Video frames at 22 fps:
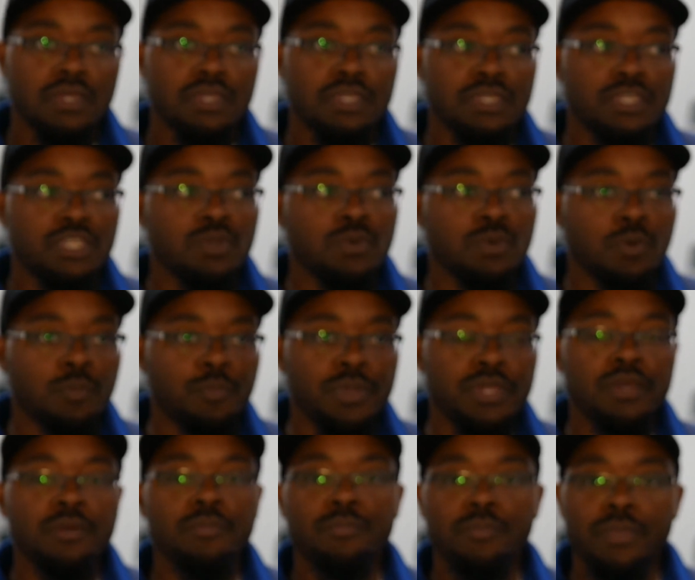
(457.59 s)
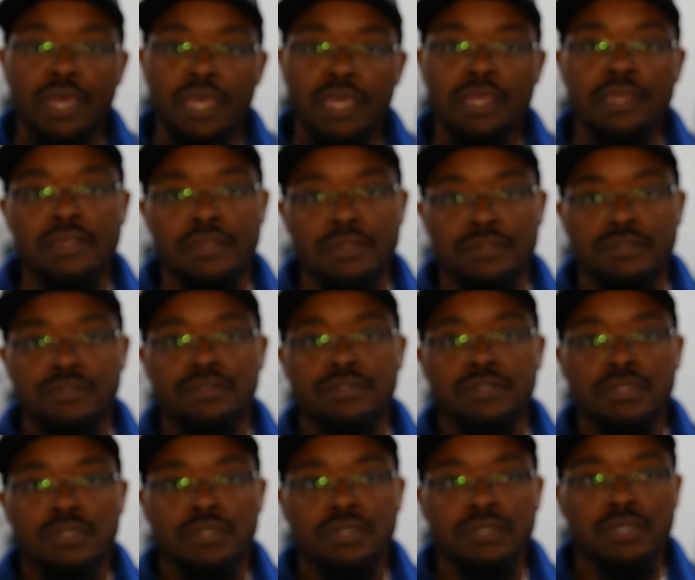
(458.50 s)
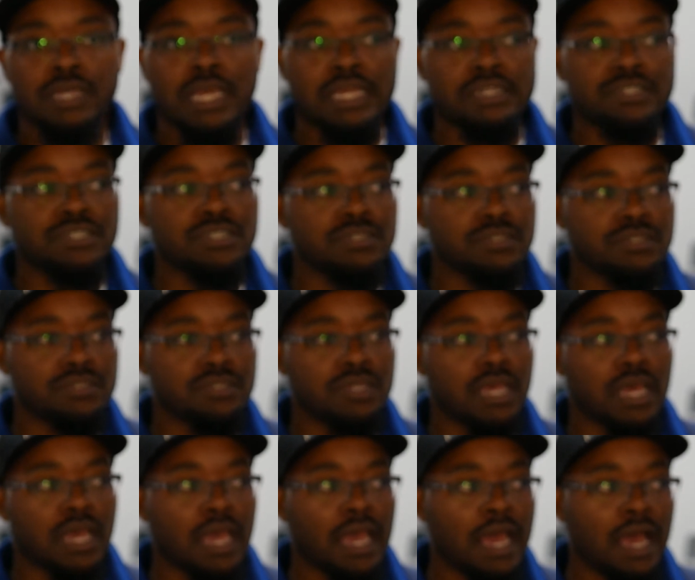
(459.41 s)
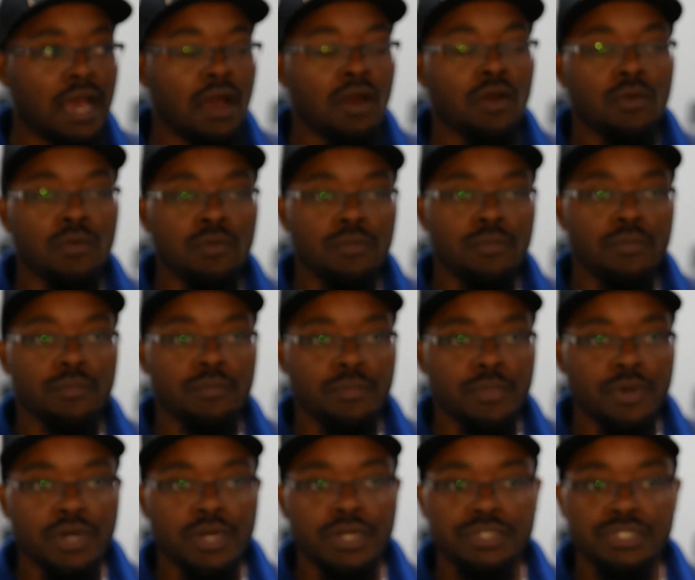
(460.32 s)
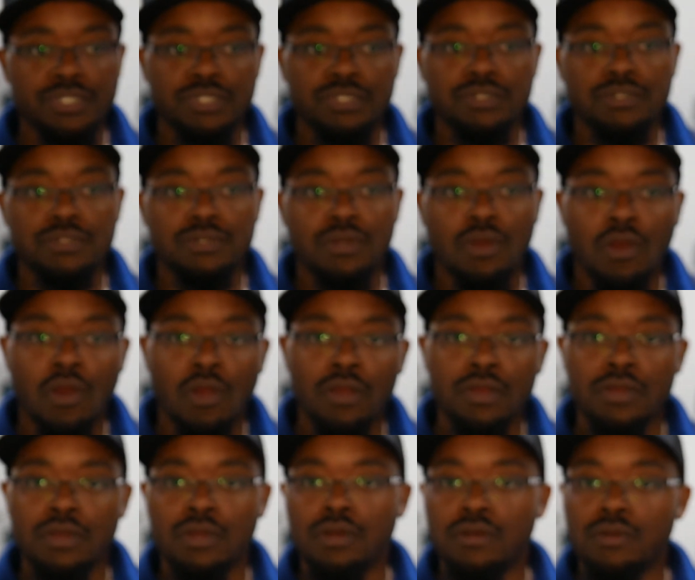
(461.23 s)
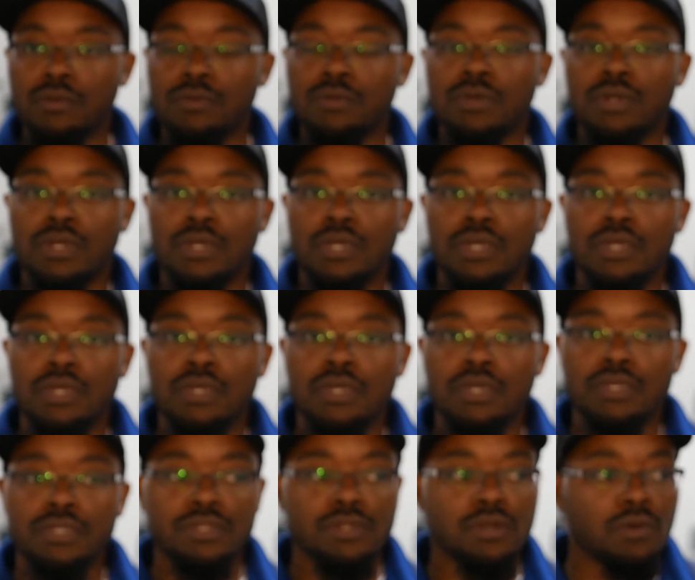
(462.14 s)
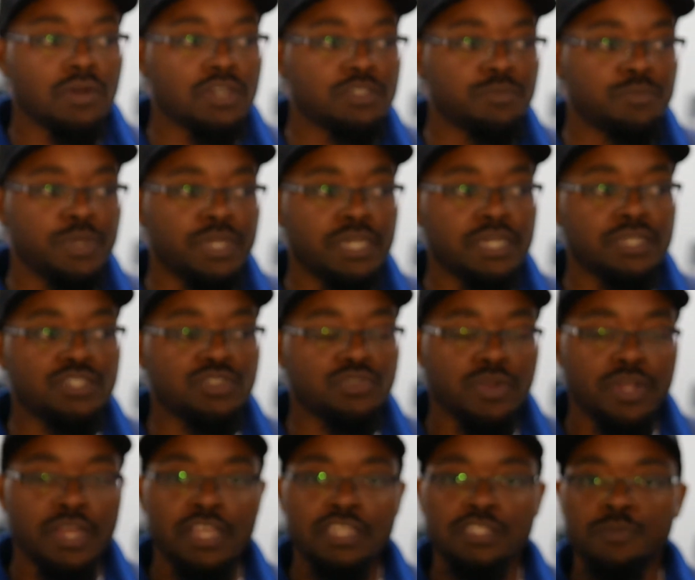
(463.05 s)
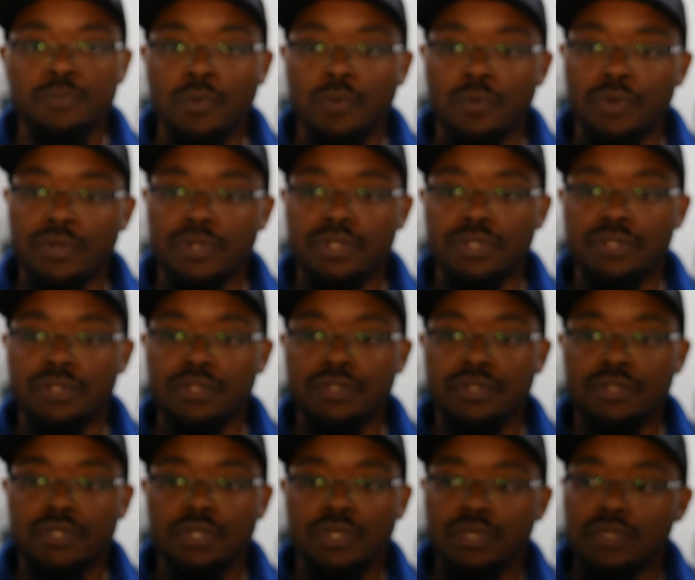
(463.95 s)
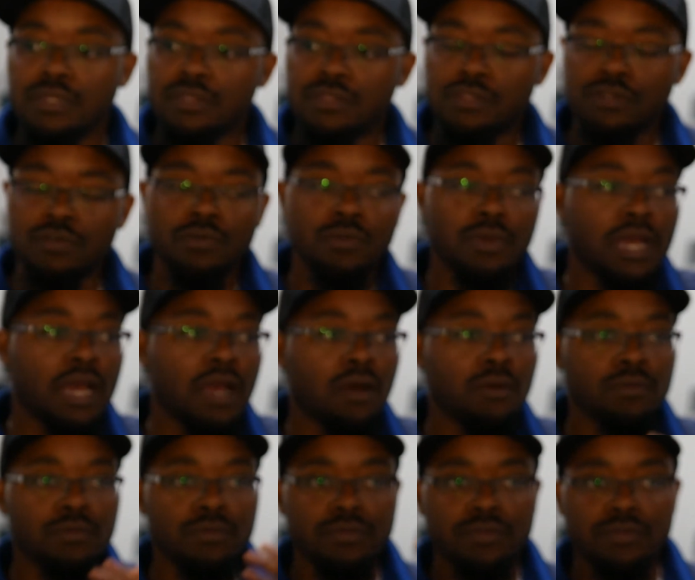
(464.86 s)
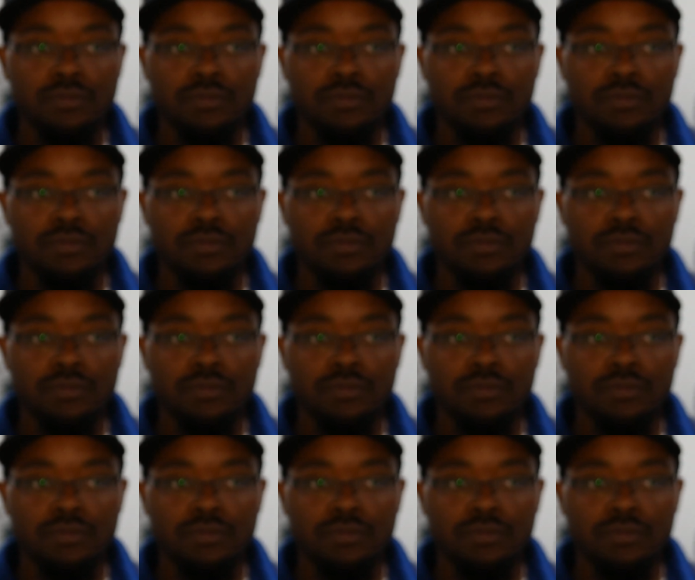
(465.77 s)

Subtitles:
you will be amazed at just how much cargo, is being transported throughout